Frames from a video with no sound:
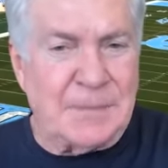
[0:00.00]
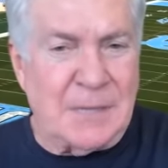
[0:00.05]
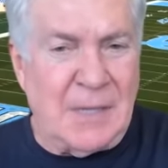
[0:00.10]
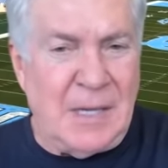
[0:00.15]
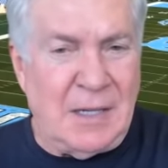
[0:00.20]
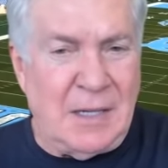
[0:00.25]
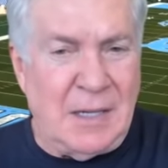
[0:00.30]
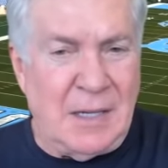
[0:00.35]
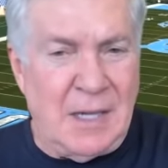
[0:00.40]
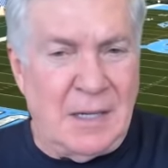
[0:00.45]

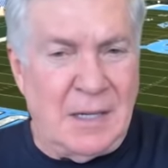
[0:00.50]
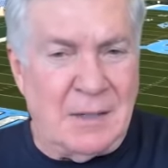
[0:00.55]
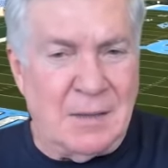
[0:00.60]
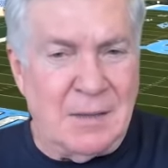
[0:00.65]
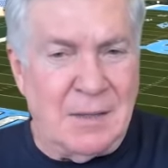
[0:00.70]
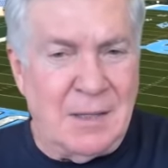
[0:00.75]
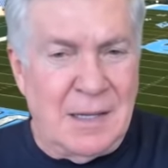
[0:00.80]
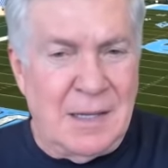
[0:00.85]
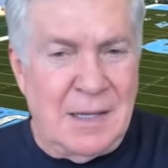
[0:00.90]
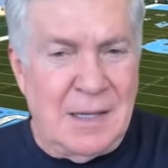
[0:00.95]
And
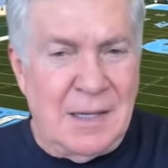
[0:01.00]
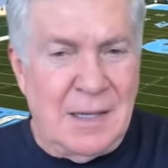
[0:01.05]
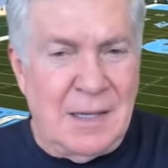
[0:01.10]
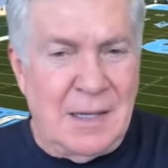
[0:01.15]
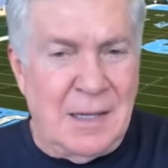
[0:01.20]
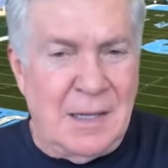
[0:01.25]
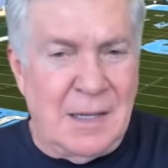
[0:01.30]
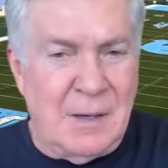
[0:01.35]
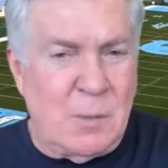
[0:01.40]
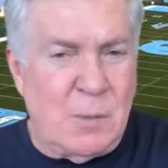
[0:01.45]
and
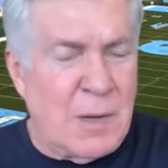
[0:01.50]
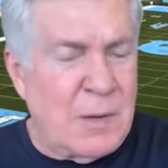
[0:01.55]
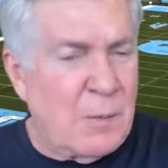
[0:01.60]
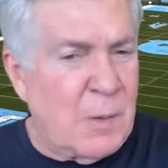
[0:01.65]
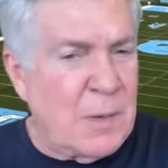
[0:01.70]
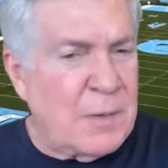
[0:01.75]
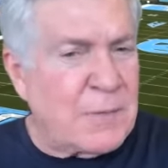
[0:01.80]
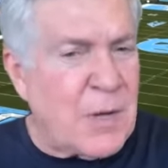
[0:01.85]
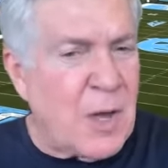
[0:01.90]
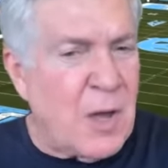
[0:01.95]
uh, we
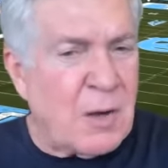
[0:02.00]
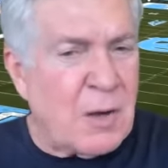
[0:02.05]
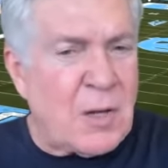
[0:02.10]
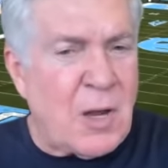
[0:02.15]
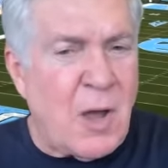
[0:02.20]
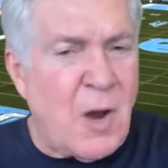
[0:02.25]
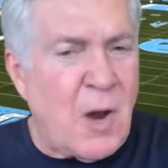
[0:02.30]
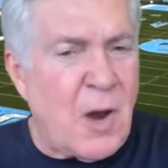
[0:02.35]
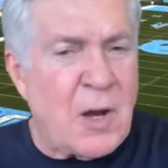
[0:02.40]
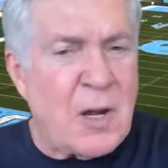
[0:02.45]
we've talked
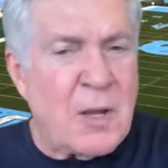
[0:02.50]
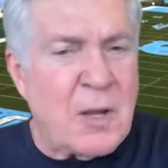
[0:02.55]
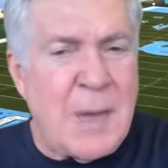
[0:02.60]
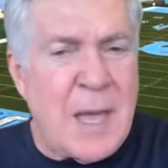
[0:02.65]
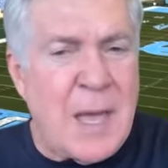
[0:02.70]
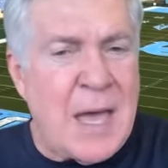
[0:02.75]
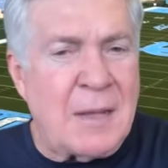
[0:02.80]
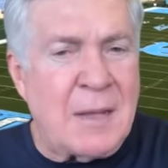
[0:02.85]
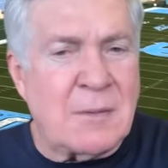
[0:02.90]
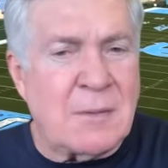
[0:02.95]
hard
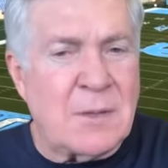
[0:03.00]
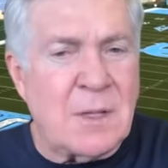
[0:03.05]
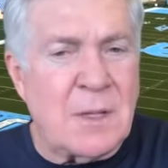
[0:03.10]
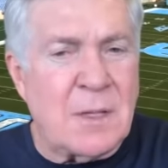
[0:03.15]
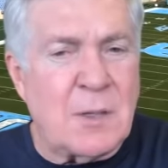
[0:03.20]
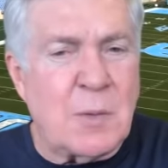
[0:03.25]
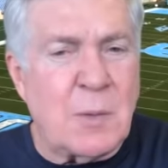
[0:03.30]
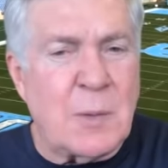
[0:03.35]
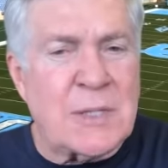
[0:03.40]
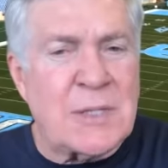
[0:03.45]
about uh,
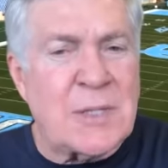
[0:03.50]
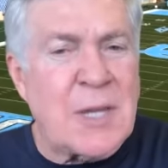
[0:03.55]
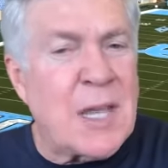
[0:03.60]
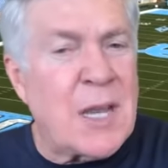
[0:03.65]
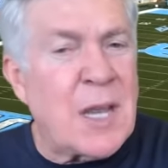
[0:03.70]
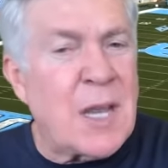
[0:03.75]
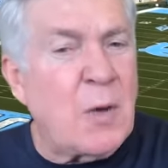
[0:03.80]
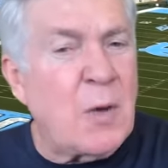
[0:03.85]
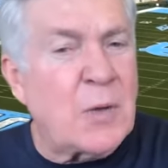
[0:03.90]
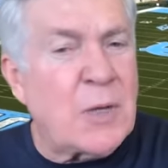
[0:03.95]
do we stay
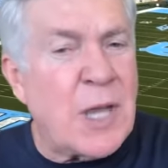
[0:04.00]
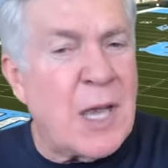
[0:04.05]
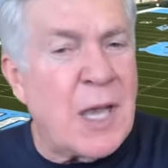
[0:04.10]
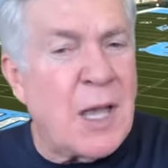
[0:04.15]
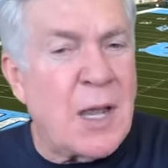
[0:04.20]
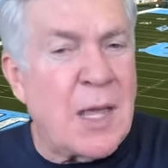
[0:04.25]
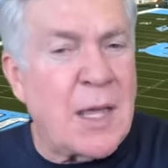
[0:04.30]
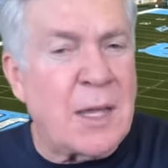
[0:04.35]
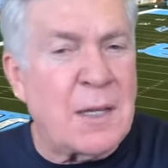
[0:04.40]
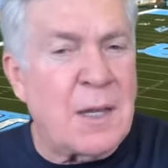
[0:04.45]
in a
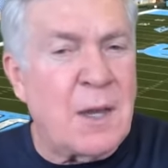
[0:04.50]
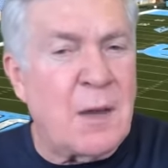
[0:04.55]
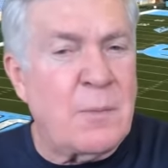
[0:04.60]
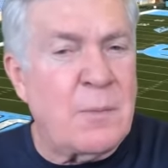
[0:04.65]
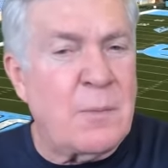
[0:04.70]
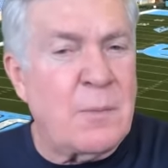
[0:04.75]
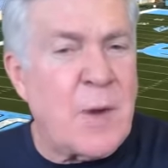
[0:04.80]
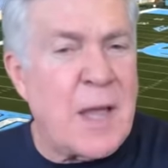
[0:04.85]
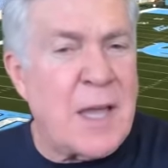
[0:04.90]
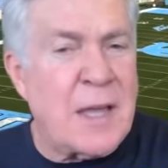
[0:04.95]
hotel at on
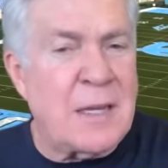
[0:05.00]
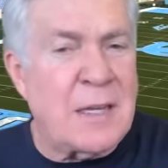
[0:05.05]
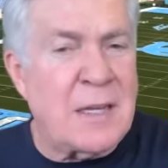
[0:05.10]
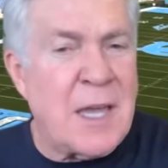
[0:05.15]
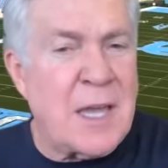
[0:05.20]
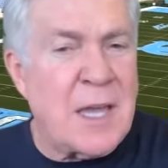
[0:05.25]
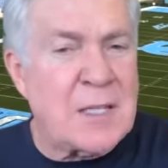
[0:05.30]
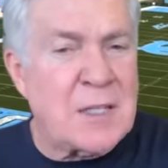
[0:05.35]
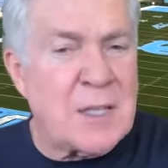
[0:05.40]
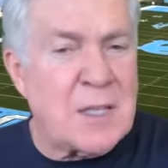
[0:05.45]
Friday
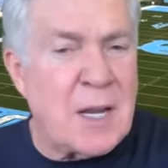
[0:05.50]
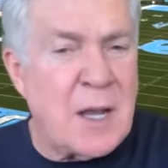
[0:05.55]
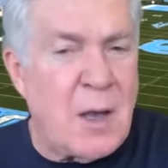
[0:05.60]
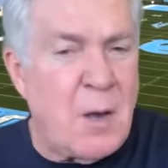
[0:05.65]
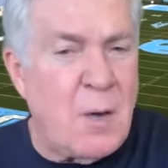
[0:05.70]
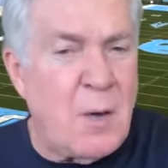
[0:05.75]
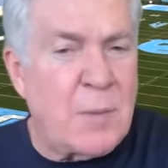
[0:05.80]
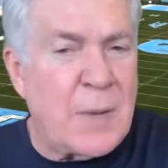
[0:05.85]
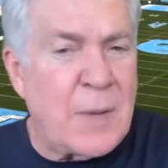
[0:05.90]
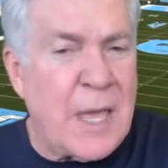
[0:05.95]
nights at a
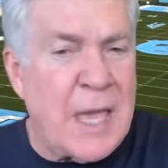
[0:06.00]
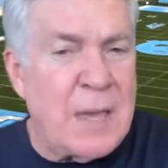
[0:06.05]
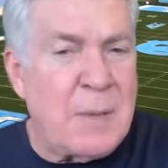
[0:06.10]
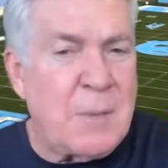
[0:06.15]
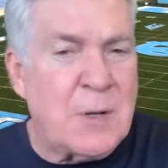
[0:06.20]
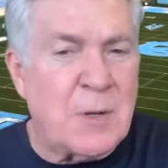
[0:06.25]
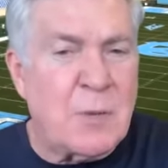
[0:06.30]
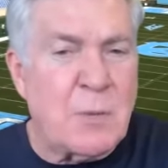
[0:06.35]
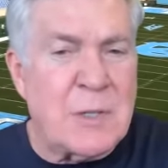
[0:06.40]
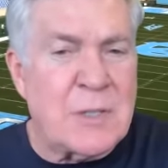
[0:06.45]
home
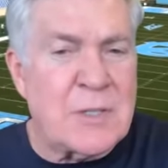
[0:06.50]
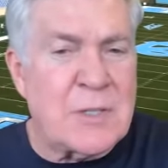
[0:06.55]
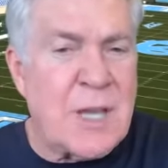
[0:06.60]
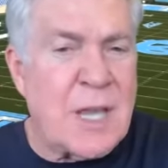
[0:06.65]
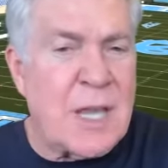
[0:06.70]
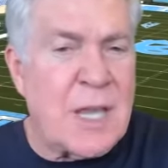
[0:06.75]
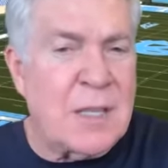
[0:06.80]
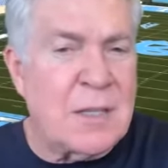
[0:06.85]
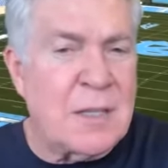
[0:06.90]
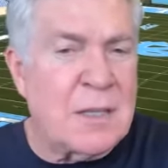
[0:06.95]
game or do we
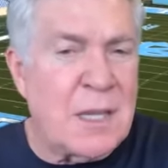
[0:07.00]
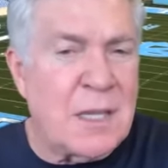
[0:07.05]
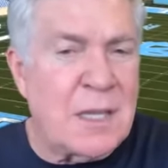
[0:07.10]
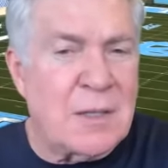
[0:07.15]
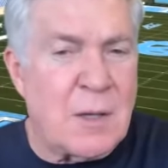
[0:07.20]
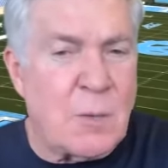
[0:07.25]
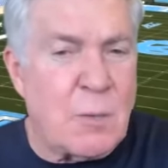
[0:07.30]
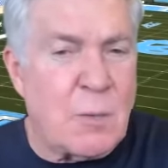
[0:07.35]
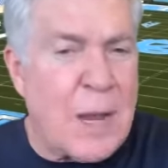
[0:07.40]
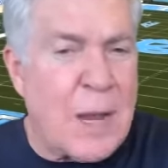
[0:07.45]
stay in, in
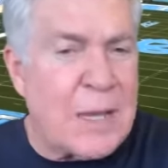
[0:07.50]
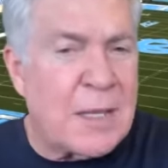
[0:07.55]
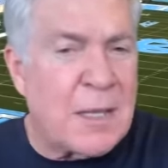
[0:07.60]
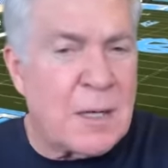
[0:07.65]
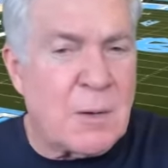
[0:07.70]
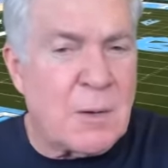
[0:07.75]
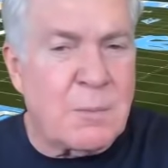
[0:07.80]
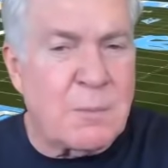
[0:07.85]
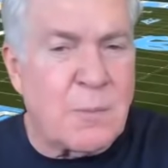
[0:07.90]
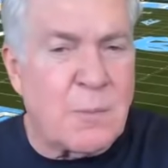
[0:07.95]
their
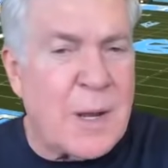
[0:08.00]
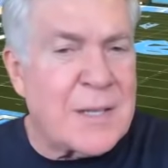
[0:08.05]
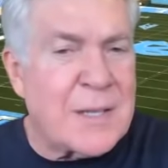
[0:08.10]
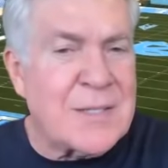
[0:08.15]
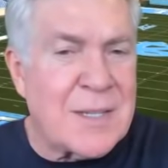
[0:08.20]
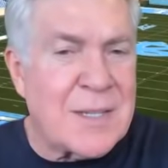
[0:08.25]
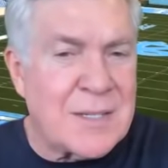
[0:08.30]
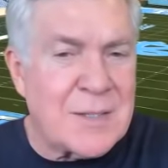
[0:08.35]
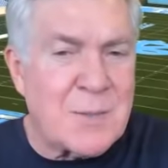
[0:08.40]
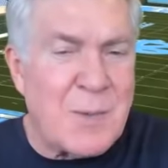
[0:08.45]
regular
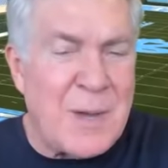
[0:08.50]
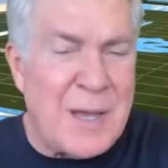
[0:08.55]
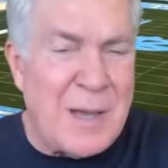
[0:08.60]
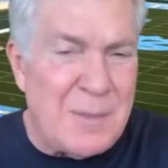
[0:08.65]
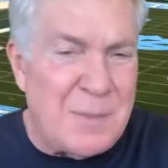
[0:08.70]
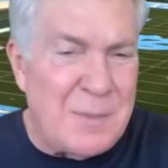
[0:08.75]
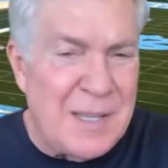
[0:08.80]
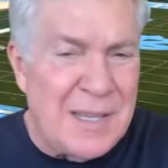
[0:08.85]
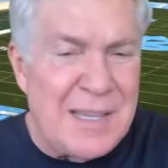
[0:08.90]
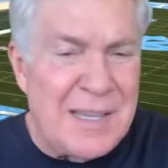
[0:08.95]
residence?
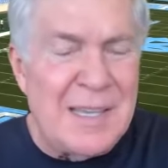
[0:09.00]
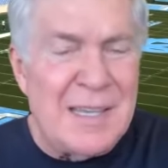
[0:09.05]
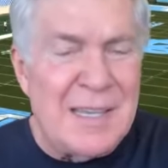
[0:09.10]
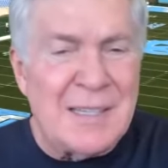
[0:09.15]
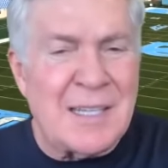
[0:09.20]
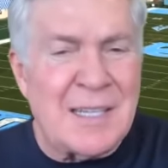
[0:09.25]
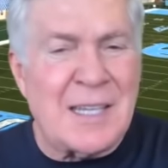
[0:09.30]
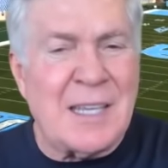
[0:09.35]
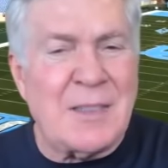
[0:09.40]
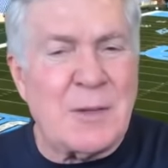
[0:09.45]
Well,
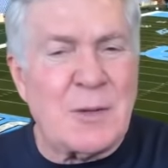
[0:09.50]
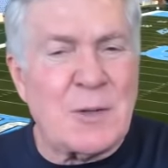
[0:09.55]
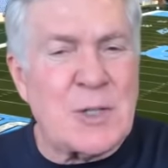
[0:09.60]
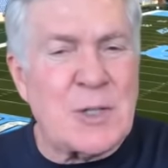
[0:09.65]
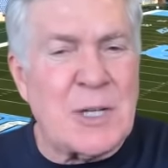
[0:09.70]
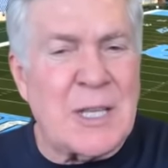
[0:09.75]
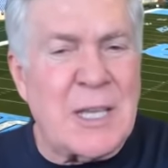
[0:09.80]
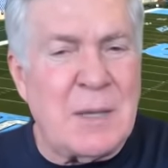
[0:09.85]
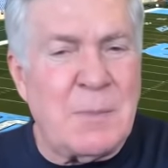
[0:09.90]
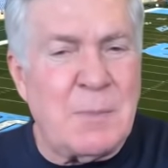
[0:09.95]
to get their
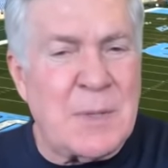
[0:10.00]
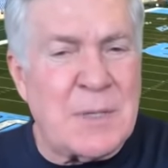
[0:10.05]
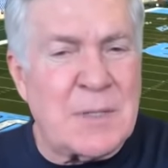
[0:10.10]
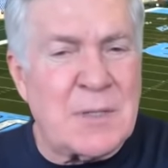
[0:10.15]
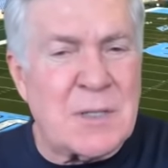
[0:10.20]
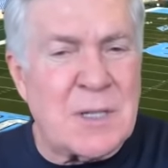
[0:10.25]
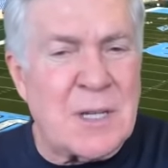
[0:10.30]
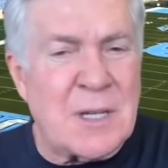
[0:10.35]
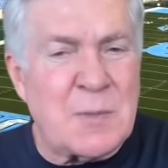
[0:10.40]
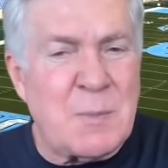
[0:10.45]
sleep.
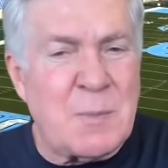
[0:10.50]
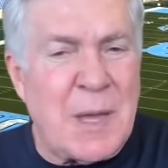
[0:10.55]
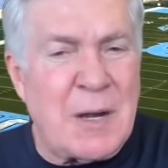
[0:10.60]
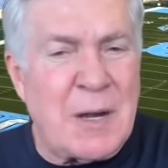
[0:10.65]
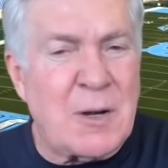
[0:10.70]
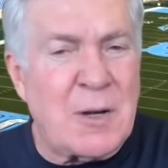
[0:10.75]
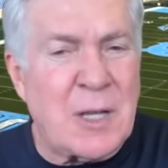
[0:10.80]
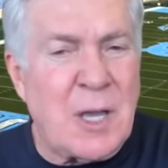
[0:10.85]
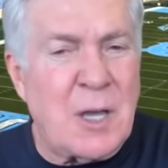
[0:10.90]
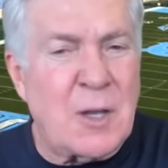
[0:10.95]
It's it's
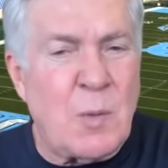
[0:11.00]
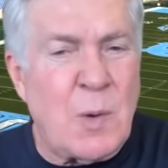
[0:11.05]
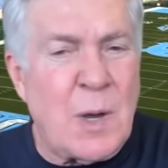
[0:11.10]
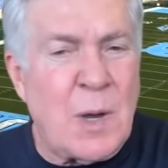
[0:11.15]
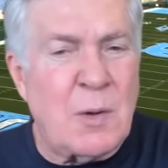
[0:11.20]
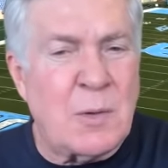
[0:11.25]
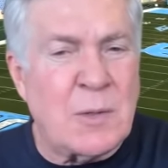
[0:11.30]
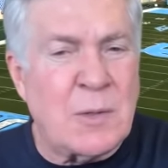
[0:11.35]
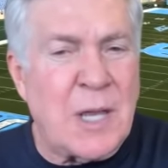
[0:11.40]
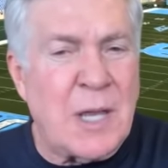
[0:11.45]
better to go to a
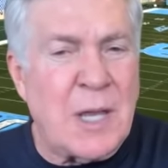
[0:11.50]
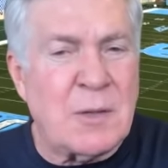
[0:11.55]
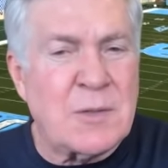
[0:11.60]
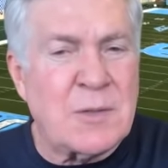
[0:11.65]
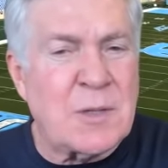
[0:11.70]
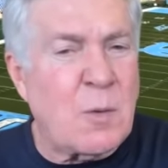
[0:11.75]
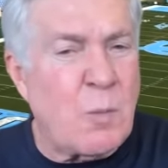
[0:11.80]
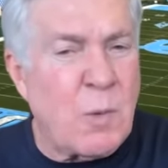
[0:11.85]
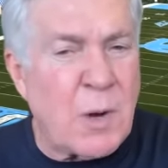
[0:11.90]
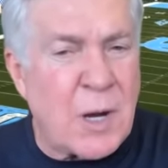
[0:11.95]
hotel,
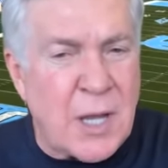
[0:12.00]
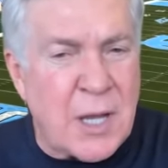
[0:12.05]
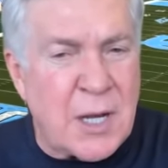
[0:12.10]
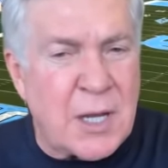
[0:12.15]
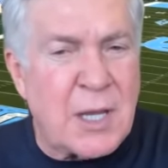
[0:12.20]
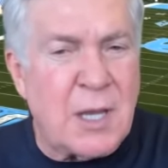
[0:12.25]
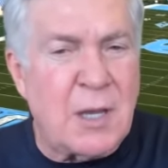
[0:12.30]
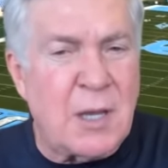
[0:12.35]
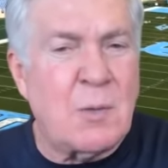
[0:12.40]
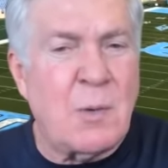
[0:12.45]
so we're going to
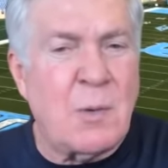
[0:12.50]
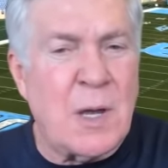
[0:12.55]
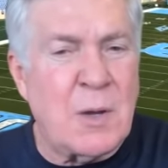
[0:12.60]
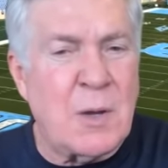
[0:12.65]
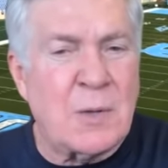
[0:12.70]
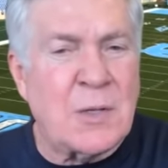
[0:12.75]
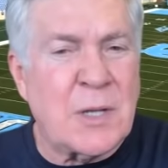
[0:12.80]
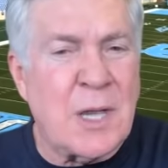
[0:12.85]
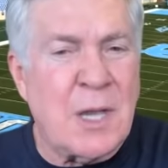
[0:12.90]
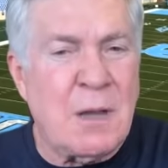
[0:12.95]
go to a
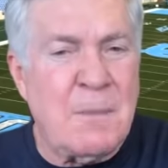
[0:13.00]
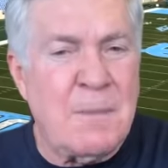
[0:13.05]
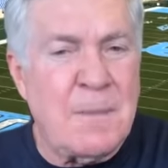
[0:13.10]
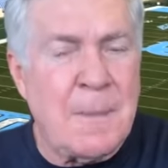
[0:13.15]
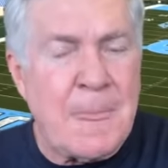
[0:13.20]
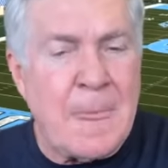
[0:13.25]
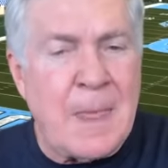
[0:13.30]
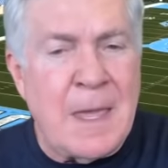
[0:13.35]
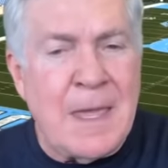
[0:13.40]
hotel.